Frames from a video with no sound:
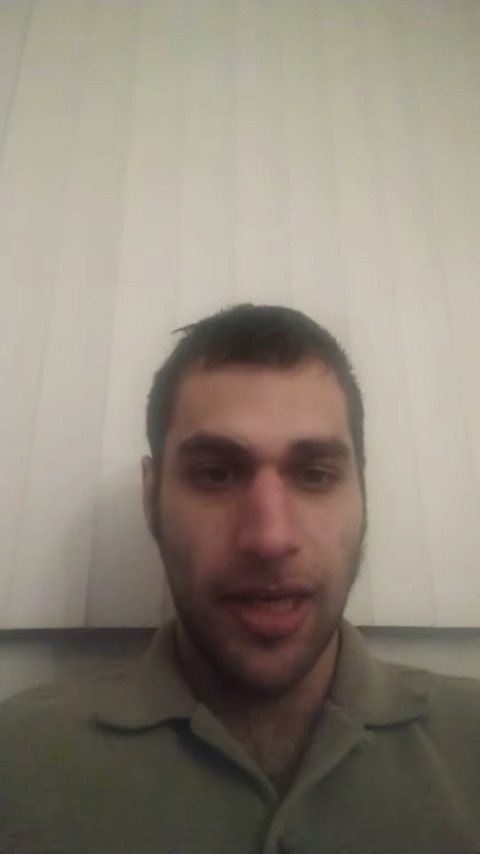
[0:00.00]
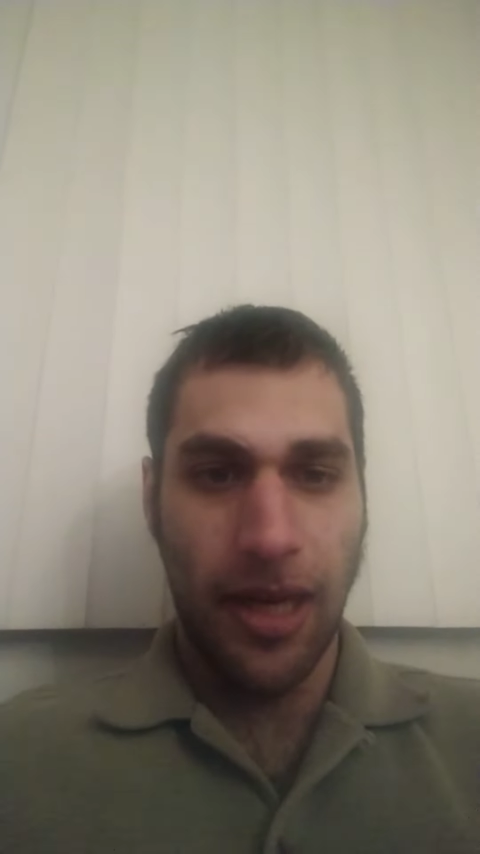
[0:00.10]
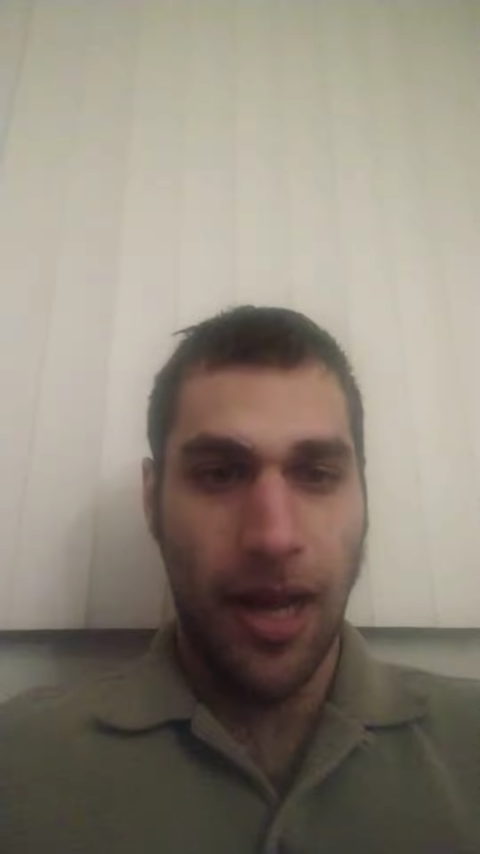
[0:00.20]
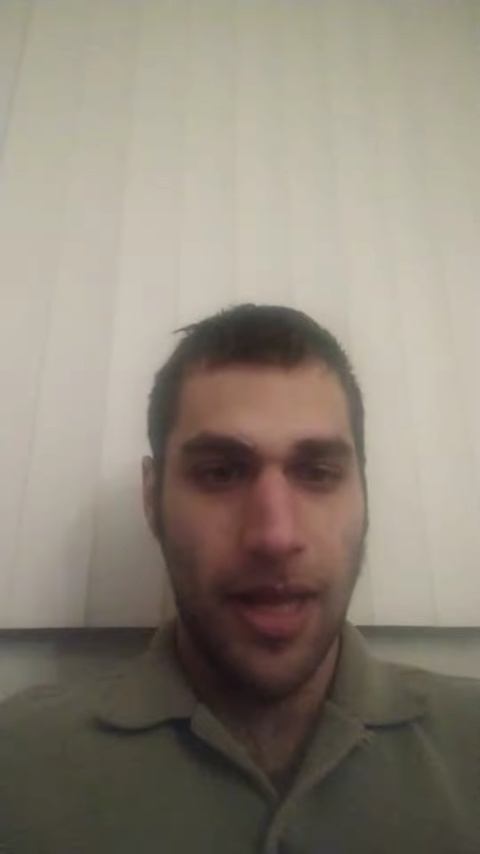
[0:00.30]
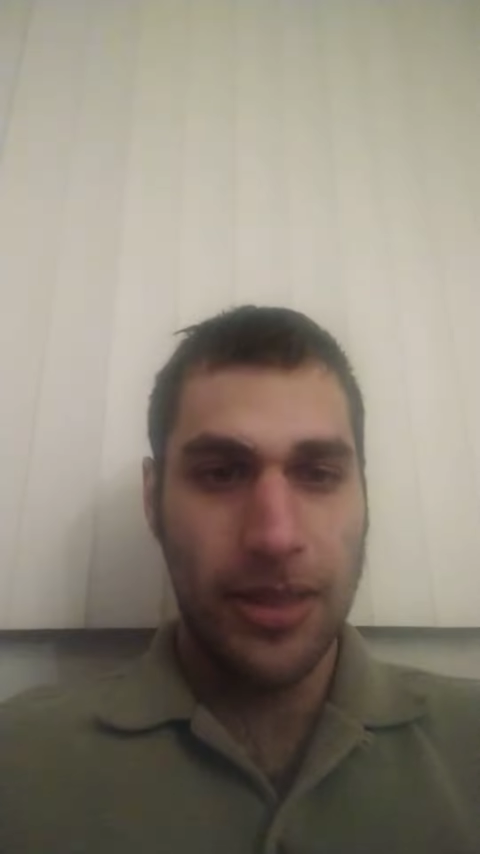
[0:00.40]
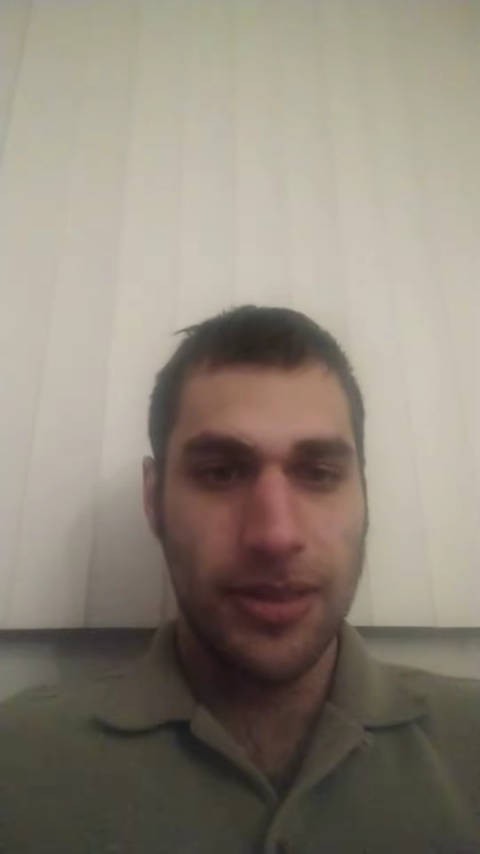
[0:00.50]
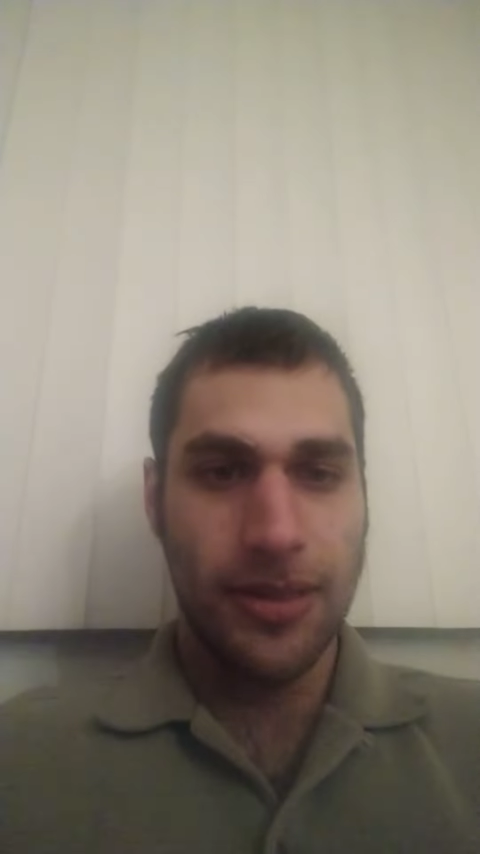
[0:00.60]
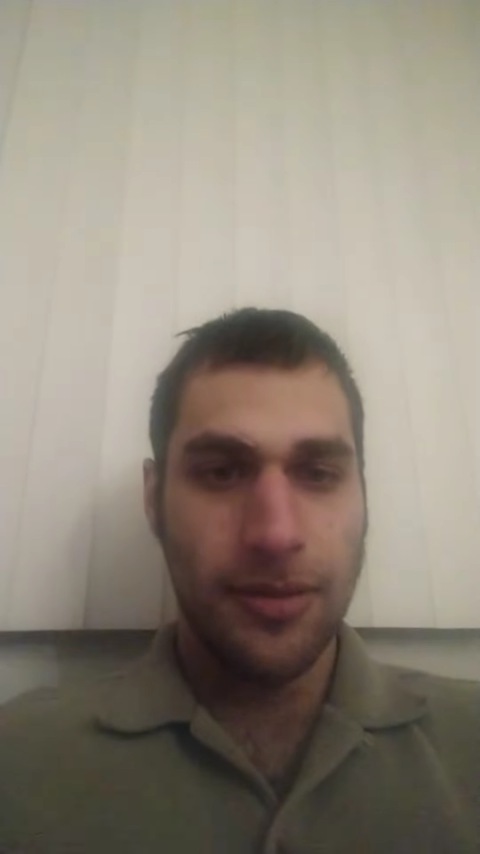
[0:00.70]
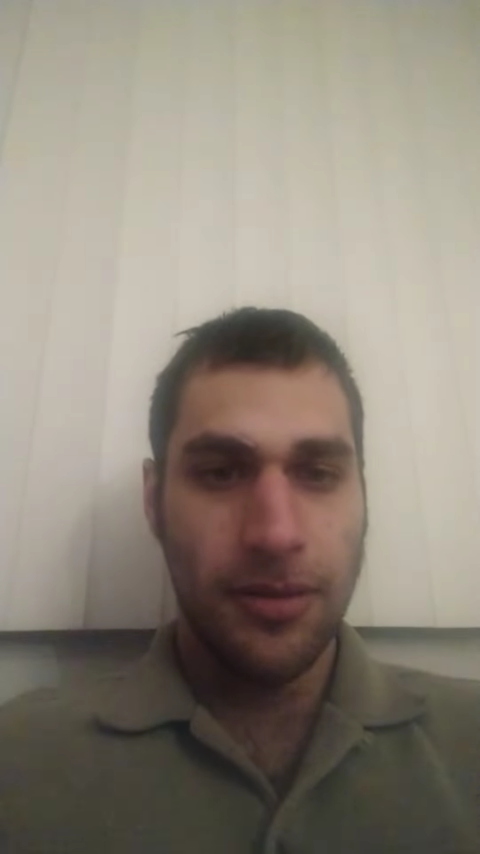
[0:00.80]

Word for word: guys,